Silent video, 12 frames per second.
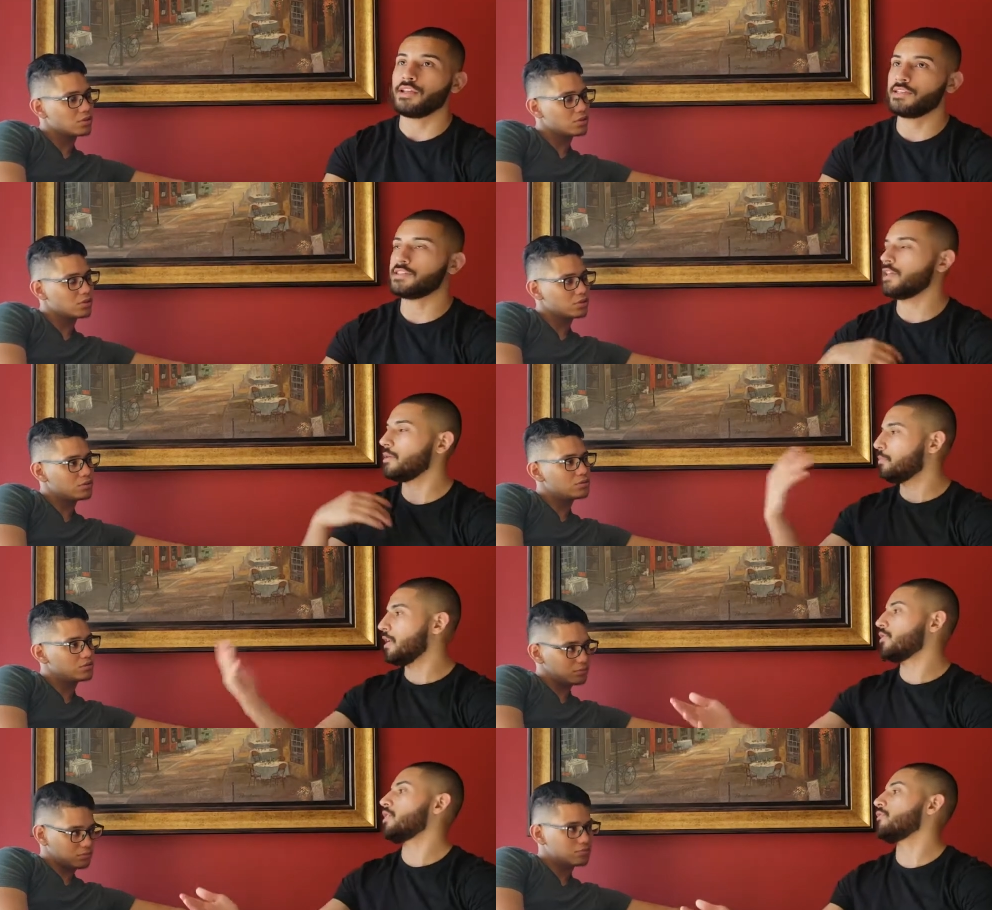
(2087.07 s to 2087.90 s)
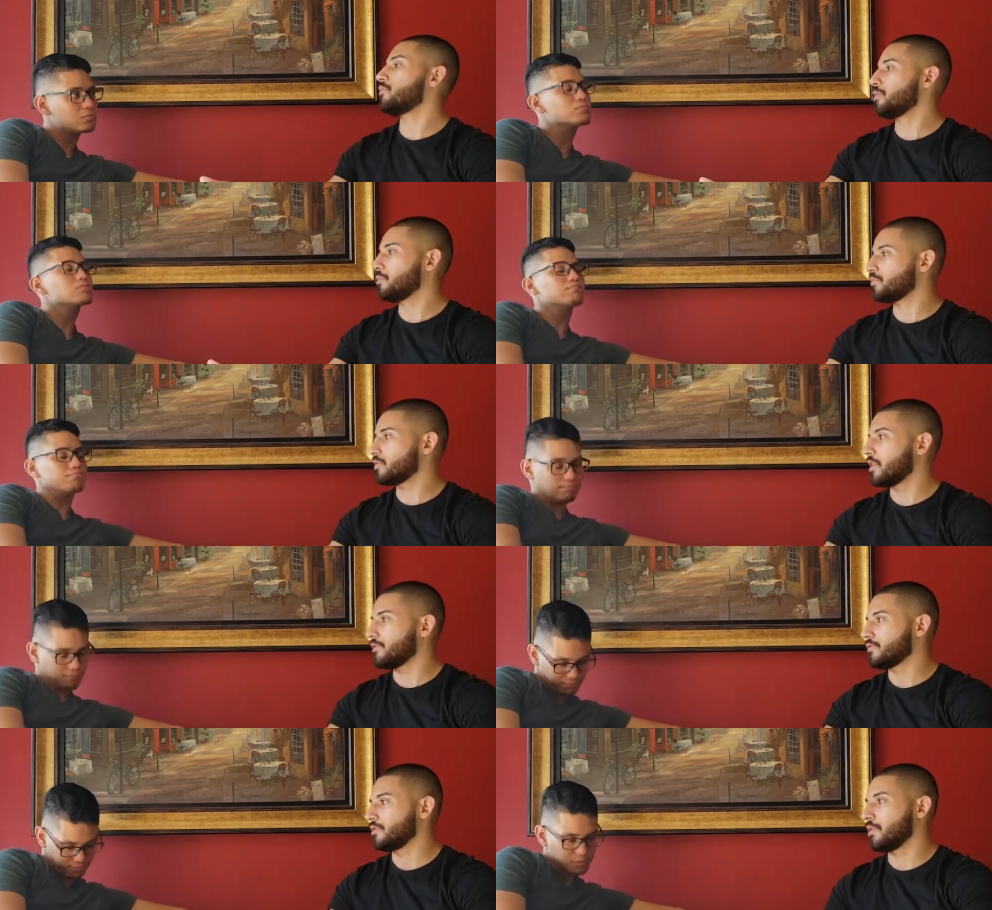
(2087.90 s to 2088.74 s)
Speaker 1: It's the impact you have in people's
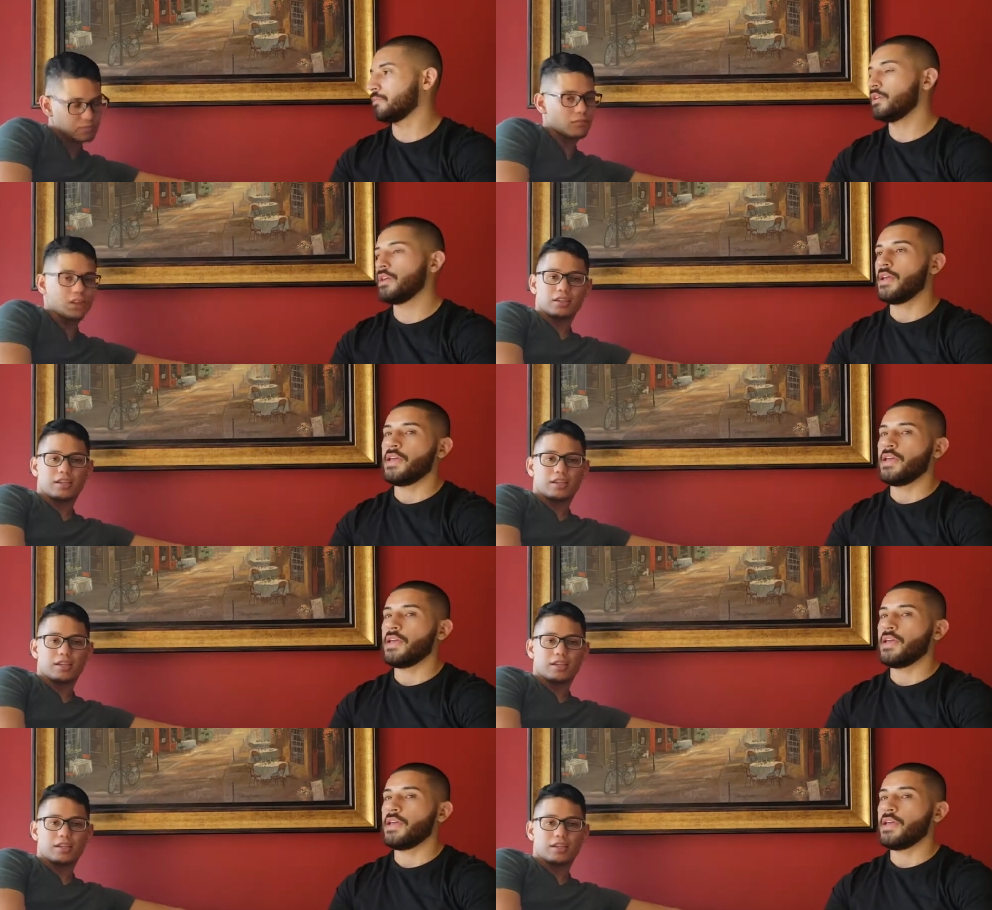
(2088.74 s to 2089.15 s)
lives. You get me?